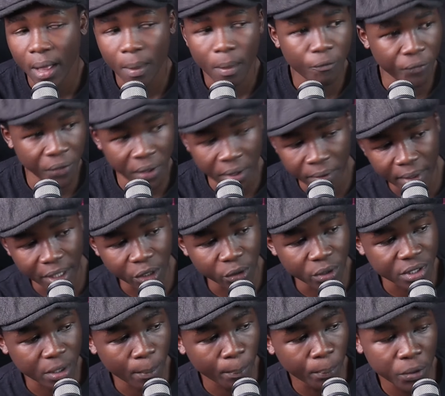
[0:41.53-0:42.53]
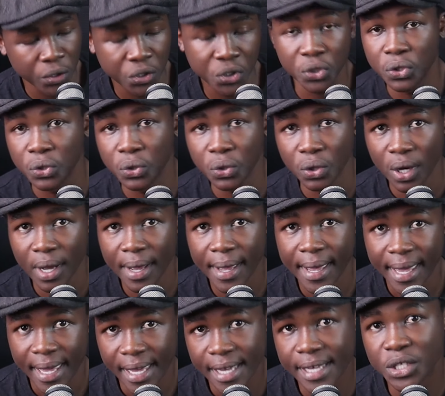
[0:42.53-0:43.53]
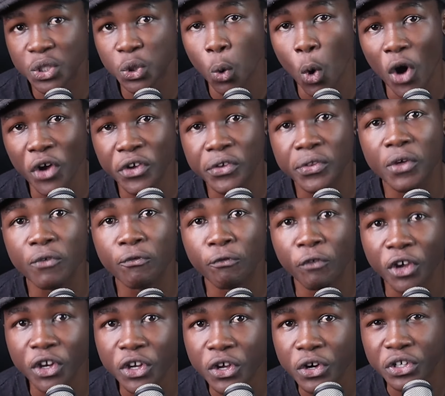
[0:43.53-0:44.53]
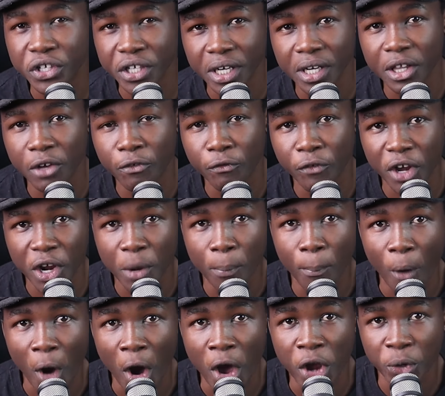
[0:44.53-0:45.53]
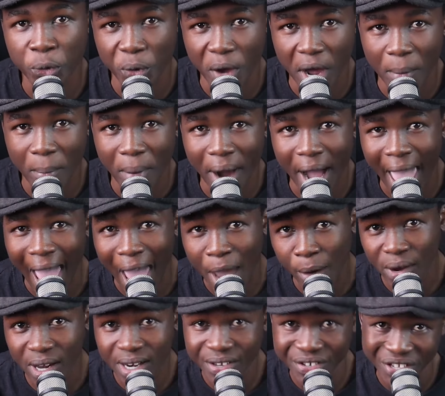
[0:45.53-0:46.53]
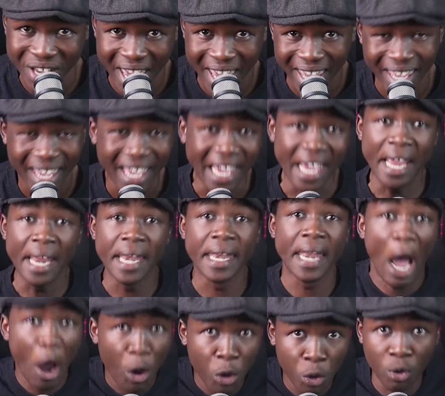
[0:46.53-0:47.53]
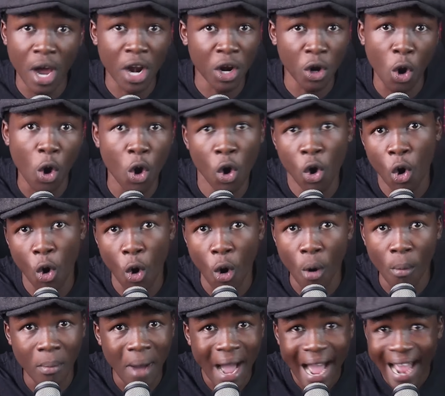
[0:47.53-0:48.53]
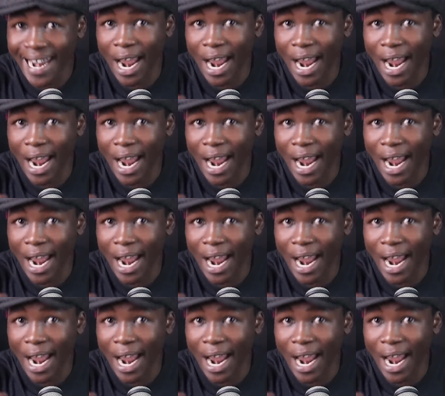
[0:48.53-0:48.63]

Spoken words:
The thing that you're supposed to do is to watch the video till the very point whereby I will say, now you can go home.